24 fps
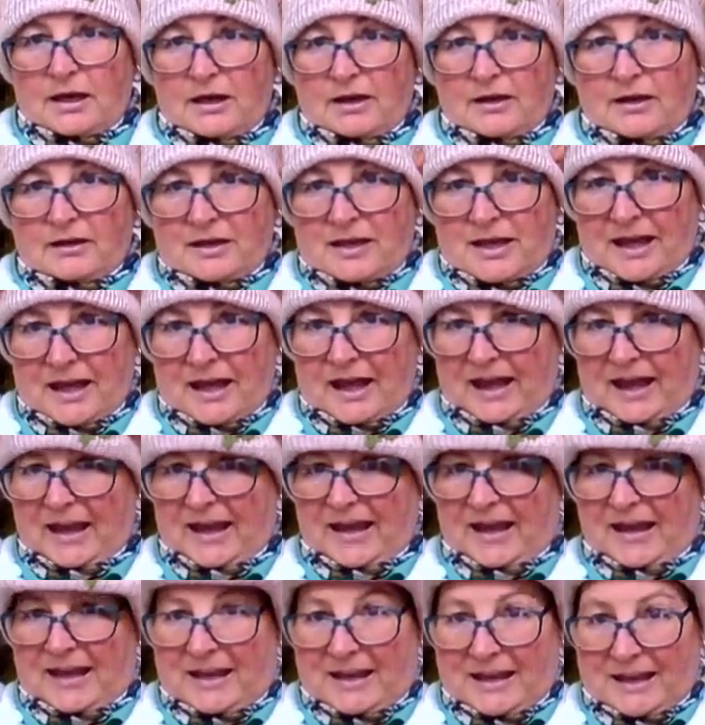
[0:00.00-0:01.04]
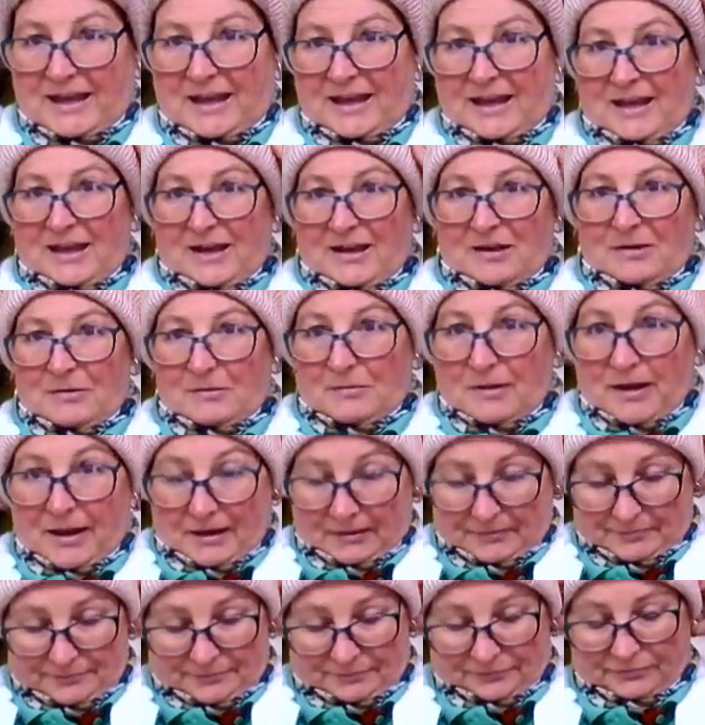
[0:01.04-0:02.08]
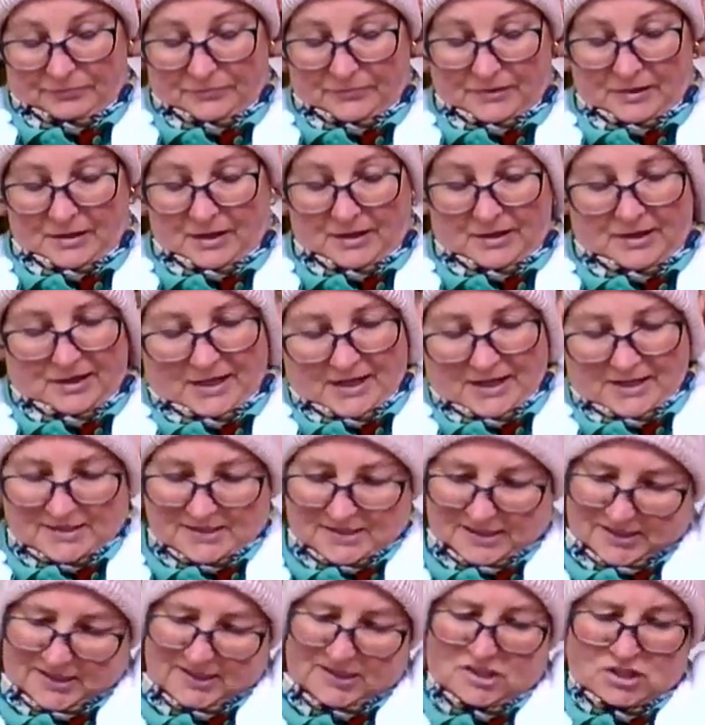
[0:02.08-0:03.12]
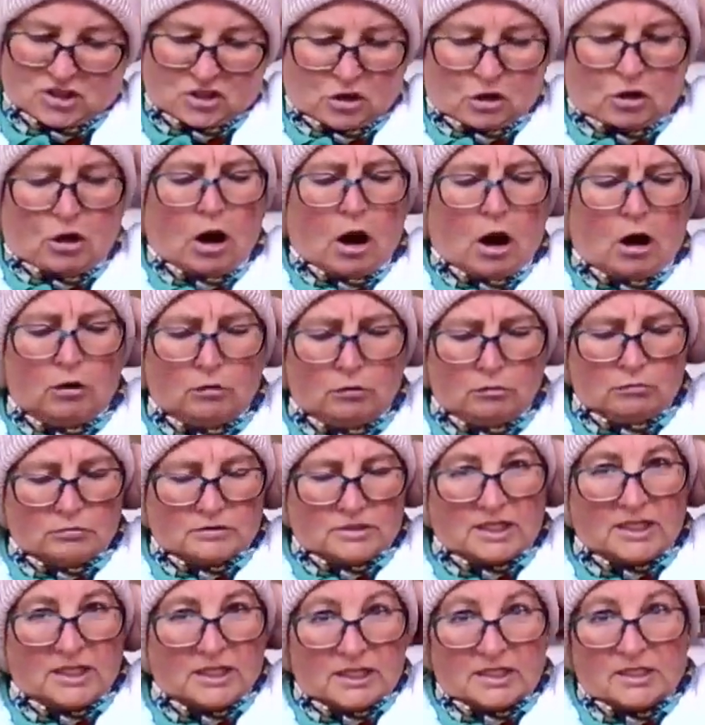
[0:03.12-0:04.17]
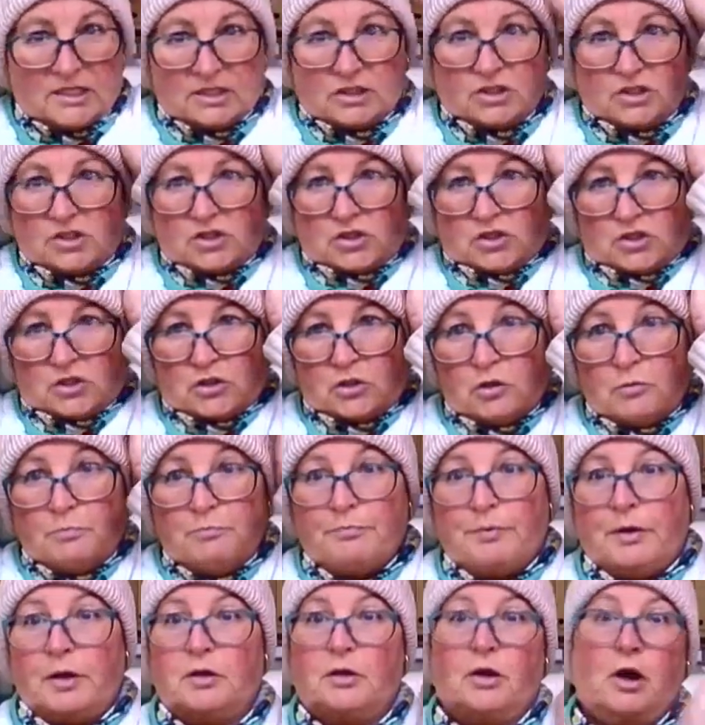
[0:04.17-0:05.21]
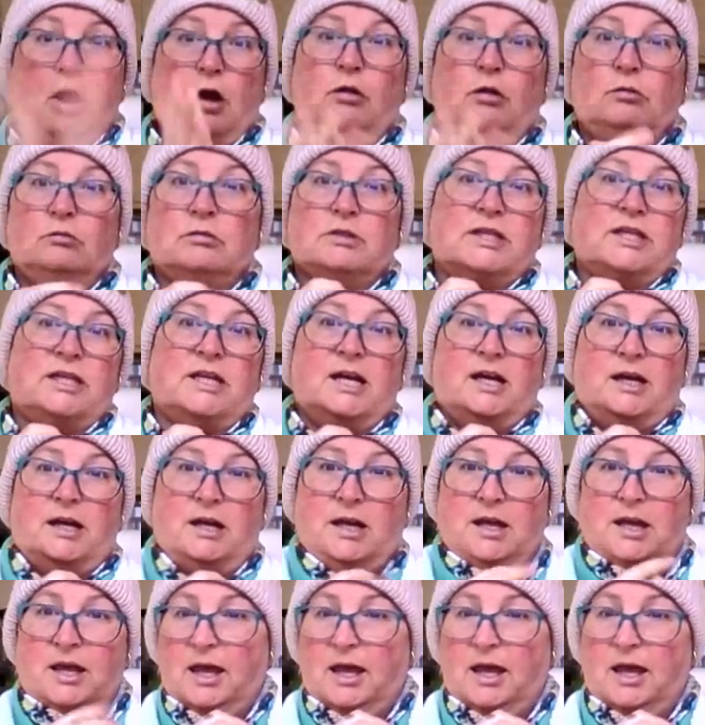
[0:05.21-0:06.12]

Okay, well, yes, it is cold here. It is super cold here.